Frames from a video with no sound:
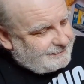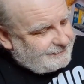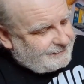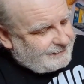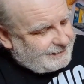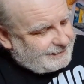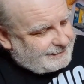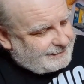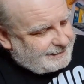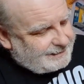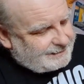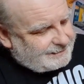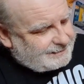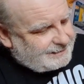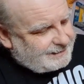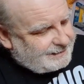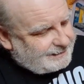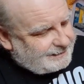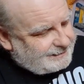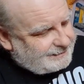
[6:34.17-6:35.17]

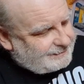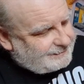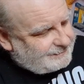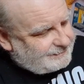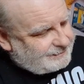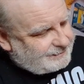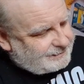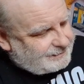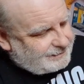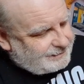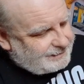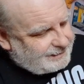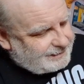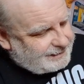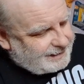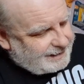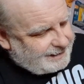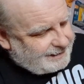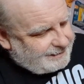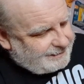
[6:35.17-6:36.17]
Fantastic. So you
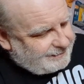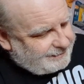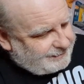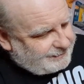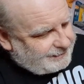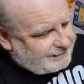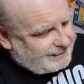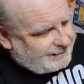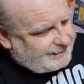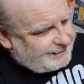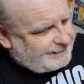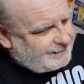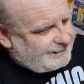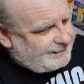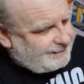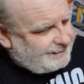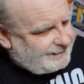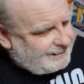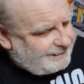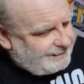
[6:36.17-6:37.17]
get all that.
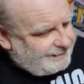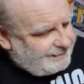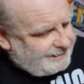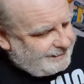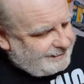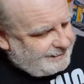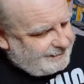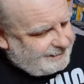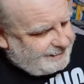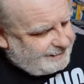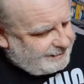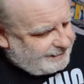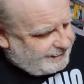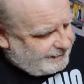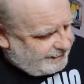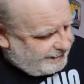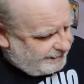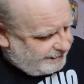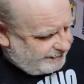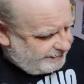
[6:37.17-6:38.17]

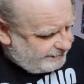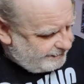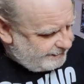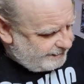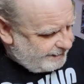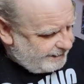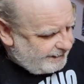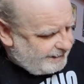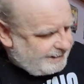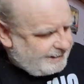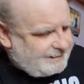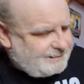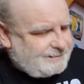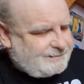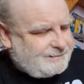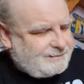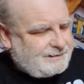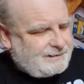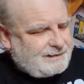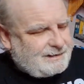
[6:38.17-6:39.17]
And
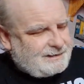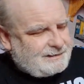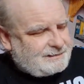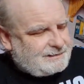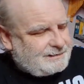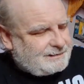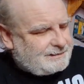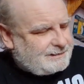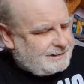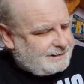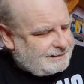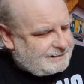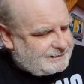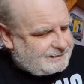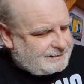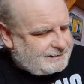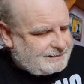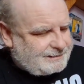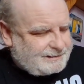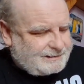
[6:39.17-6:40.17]
then is the
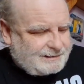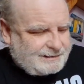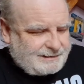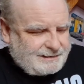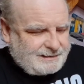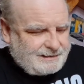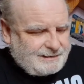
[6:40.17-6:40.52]
discs.